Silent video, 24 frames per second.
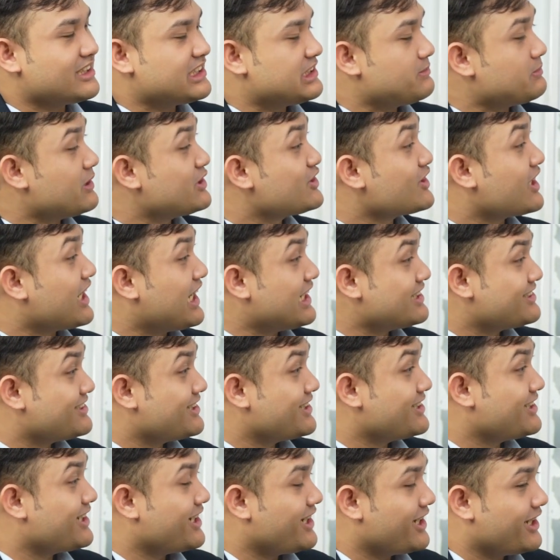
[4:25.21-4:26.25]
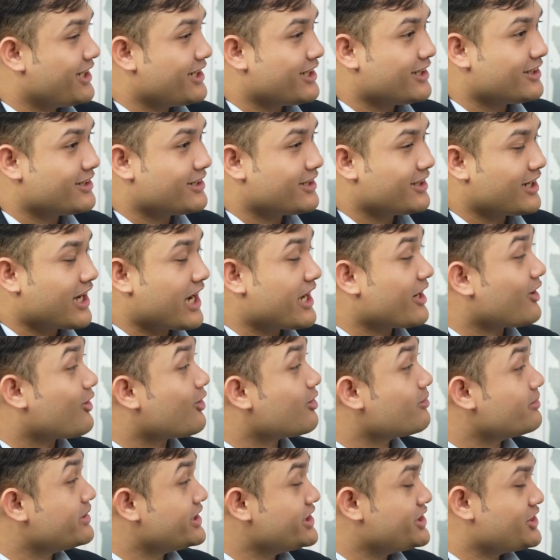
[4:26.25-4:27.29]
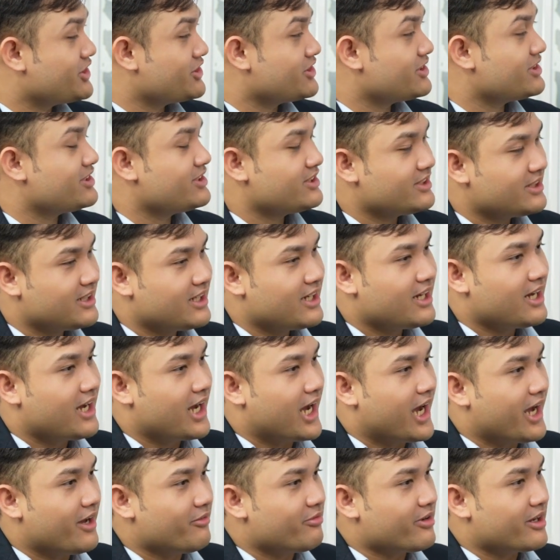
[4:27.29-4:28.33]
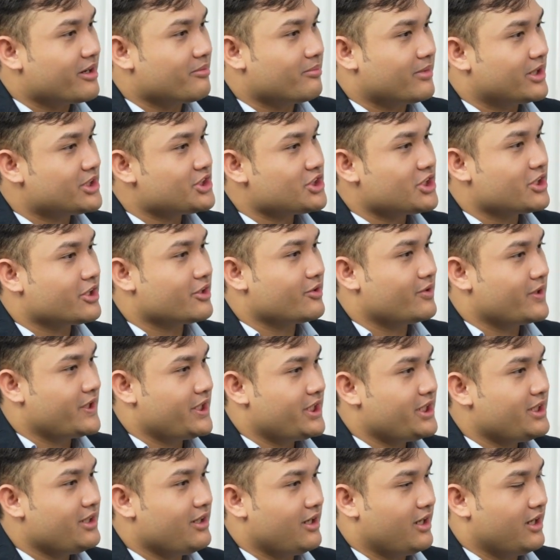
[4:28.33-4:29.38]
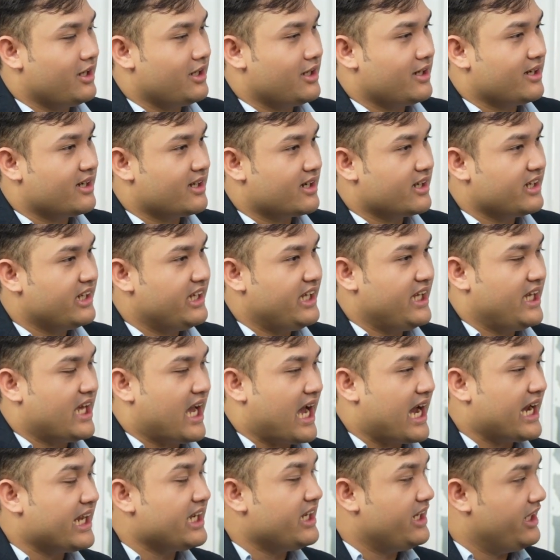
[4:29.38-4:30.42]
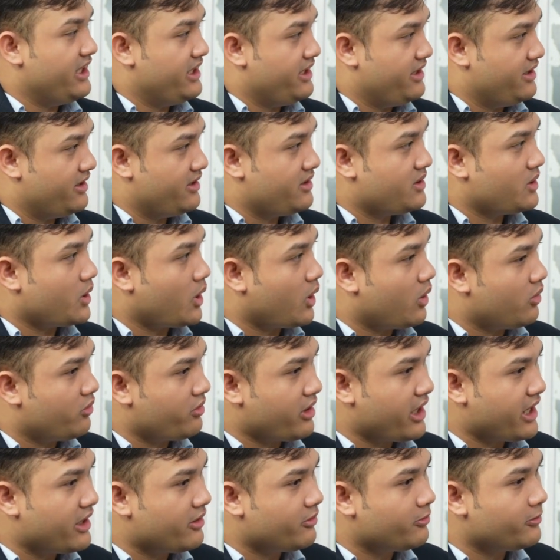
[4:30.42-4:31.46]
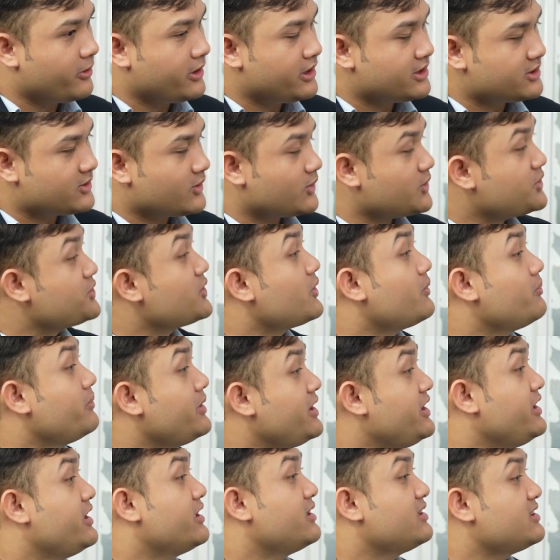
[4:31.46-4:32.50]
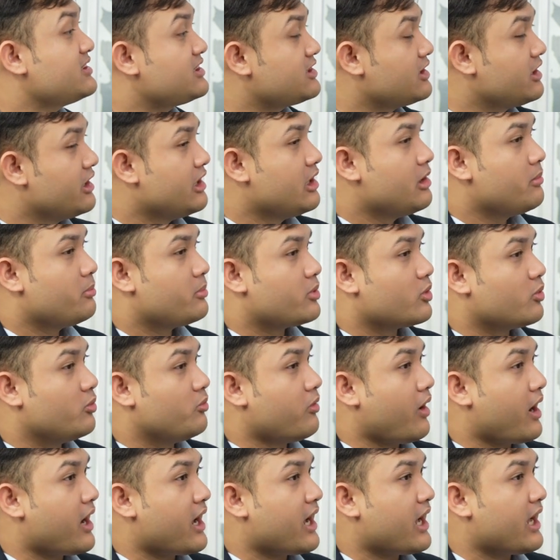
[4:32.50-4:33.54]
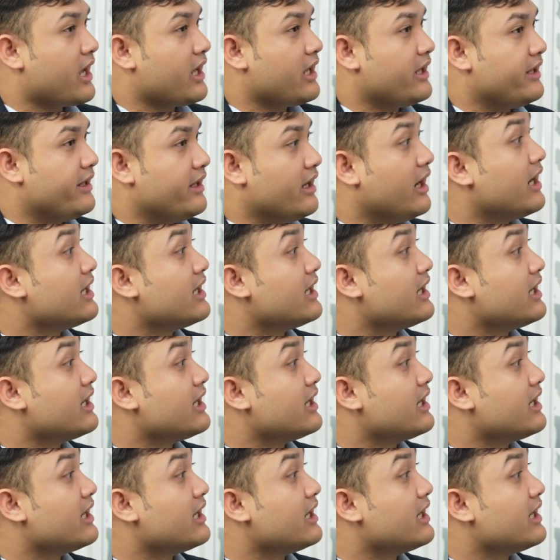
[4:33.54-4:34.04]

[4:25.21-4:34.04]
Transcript: specializing in IO majors, I very much agree. The idea of having social medias provide